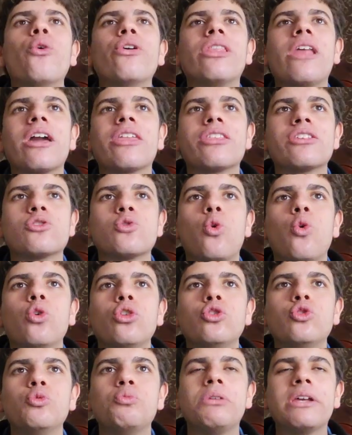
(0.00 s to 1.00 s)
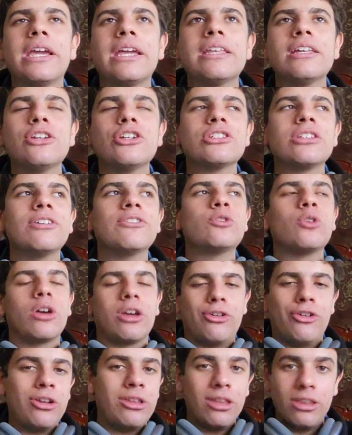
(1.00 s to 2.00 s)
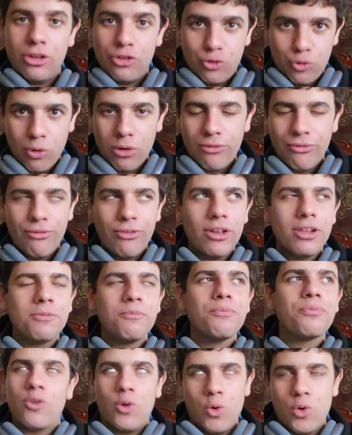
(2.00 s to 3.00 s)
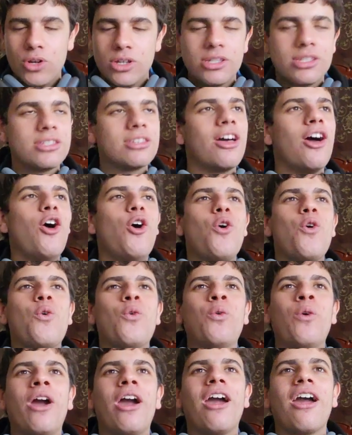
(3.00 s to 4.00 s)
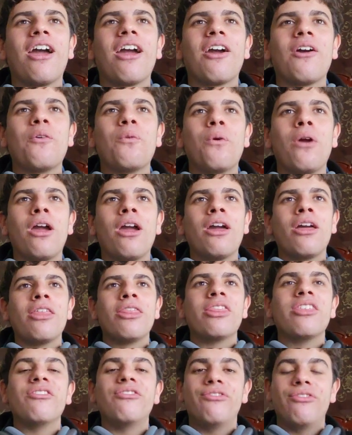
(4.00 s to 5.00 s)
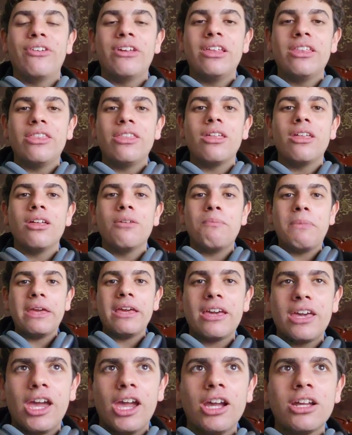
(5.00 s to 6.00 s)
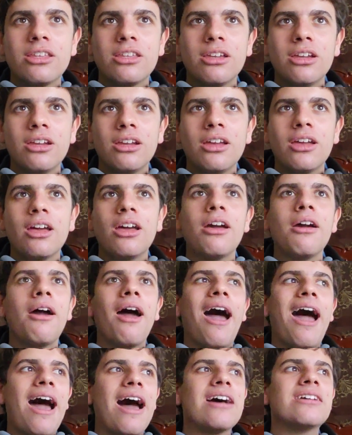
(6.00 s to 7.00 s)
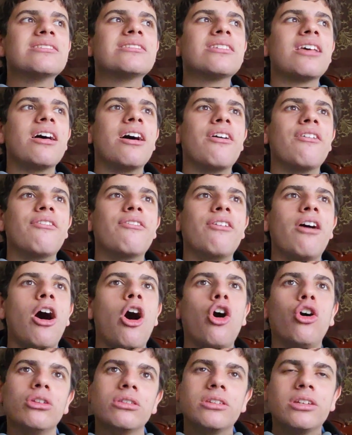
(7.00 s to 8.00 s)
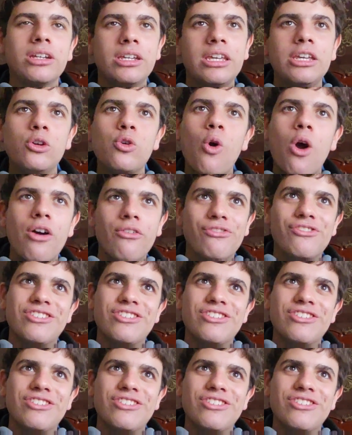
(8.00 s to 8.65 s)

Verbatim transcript: with like this whole duplicating yourself. So I created a short film, of course, where where the the main character has an alter ego of